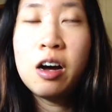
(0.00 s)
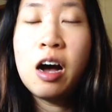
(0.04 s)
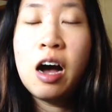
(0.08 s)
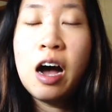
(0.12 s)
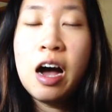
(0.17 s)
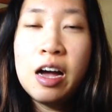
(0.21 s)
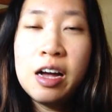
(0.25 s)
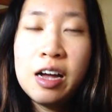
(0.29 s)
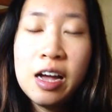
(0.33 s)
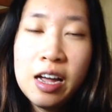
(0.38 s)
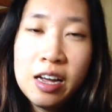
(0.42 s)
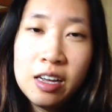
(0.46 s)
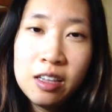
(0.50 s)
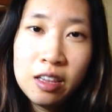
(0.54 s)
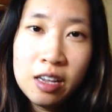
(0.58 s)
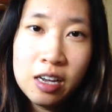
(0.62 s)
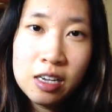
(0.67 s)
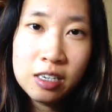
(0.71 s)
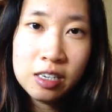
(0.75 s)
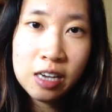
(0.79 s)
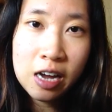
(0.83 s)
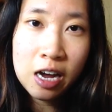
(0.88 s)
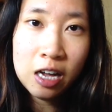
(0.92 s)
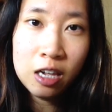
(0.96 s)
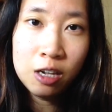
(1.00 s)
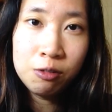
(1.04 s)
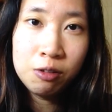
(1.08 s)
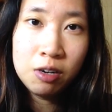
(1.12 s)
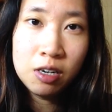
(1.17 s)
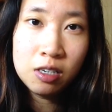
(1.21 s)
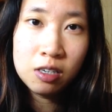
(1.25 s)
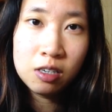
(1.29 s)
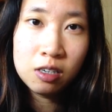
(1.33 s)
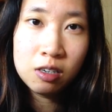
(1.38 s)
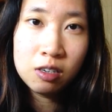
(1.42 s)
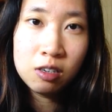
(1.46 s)
I ate less
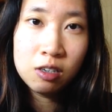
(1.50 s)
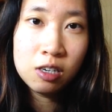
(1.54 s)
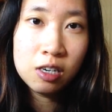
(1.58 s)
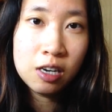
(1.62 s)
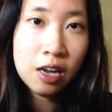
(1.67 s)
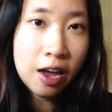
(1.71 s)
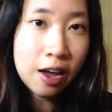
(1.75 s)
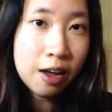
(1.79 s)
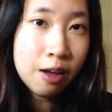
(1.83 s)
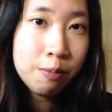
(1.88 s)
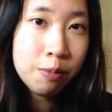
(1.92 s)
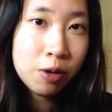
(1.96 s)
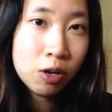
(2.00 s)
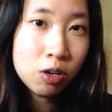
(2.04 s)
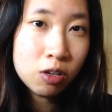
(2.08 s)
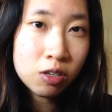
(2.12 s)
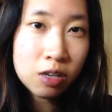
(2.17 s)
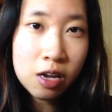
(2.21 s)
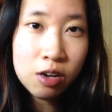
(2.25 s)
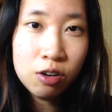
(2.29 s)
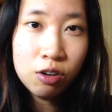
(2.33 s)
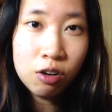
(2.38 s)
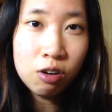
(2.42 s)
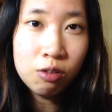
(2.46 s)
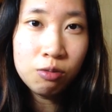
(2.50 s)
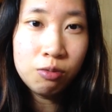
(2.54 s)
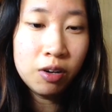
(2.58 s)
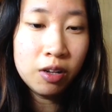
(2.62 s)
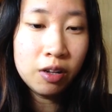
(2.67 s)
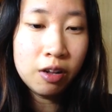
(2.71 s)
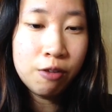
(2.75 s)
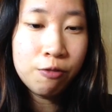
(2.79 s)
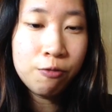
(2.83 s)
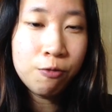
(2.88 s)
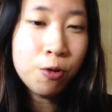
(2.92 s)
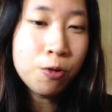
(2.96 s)
calories today because I got
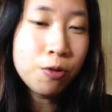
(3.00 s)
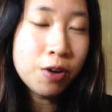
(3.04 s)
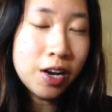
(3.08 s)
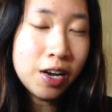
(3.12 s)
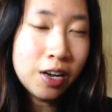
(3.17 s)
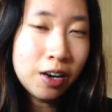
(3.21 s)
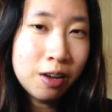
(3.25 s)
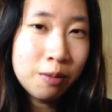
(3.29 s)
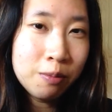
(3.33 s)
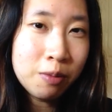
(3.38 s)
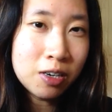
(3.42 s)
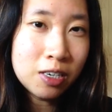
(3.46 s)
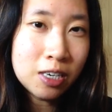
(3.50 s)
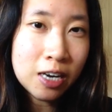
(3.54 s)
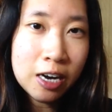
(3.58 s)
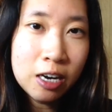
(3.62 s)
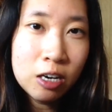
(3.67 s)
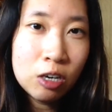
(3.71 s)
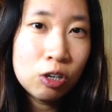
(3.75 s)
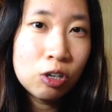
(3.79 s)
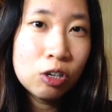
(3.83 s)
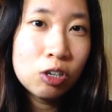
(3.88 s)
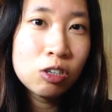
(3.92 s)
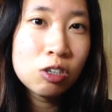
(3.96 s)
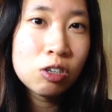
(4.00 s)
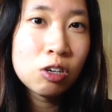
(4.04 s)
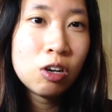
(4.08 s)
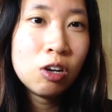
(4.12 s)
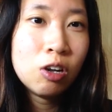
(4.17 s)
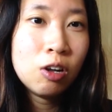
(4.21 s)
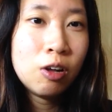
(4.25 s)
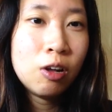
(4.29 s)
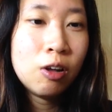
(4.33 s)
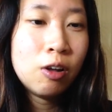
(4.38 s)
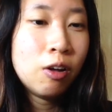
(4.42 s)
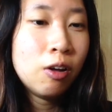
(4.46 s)
really full eating potatoes,
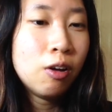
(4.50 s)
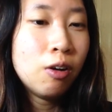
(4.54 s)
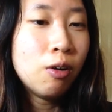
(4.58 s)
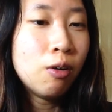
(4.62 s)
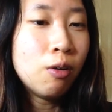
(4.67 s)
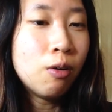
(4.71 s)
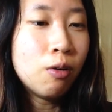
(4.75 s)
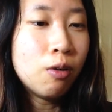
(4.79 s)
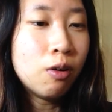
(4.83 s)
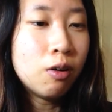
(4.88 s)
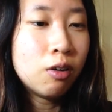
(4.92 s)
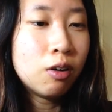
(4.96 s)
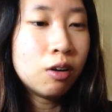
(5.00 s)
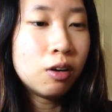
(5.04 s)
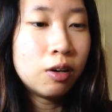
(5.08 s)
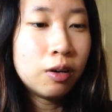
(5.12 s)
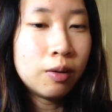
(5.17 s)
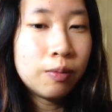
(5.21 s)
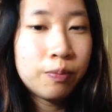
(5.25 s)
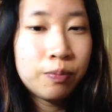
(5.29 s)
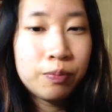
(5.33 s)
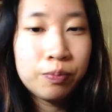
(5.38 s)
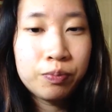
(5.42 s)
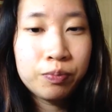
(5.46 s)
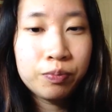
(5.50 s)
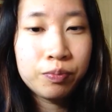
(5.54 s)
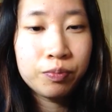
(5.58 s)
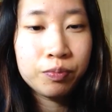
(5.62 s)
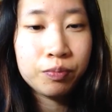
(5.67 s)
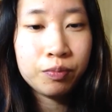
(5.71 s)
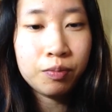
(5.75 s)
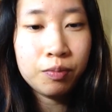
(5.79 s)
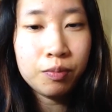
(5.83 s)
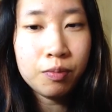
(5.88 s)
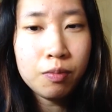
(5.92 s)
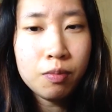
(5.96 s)
or
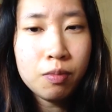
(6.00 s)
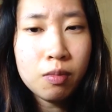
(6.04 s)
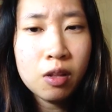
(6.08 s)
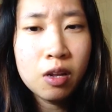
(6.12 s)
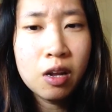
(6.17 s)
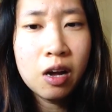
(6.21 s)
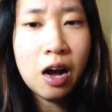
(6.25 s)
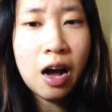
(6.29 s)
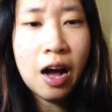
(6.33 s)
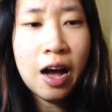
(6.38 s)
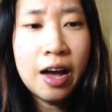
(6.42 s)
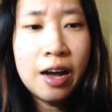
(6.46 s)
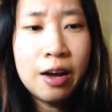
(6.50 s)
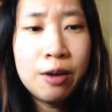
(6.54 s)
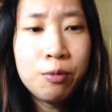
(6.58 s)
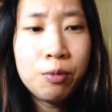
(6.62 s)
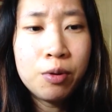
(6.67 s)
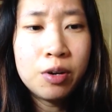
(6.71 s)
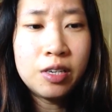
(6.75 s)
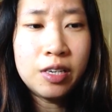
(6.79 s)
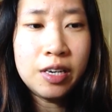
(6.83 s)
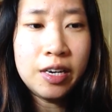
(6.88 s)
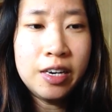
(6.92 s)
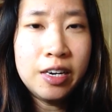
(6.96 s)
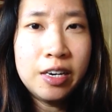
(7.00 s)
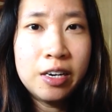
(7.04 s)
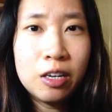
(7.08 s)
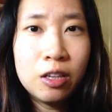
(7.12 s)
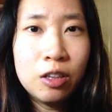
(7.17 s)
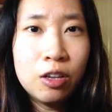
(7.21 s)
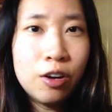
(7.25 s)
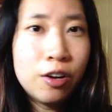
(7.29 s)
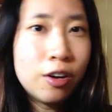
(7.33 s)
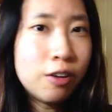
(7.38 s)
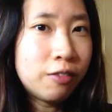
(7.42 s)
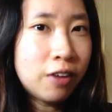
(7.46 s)
I was eating a
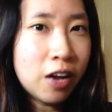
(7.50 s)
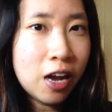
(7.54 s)
lot of